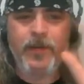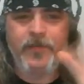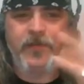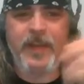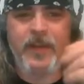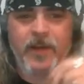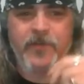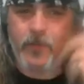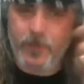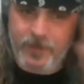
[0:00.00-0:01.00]
feed off
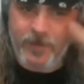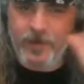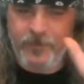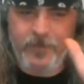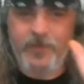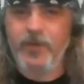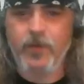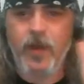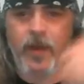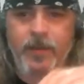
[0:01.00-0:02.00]
of what's in there for so
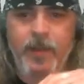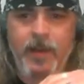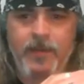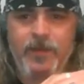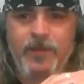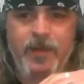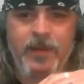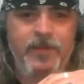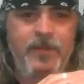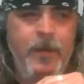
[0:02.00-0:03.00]
long, and then
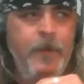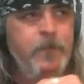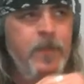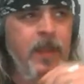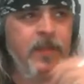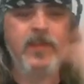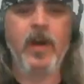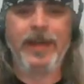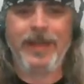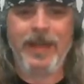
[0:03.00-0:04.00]
it's not in an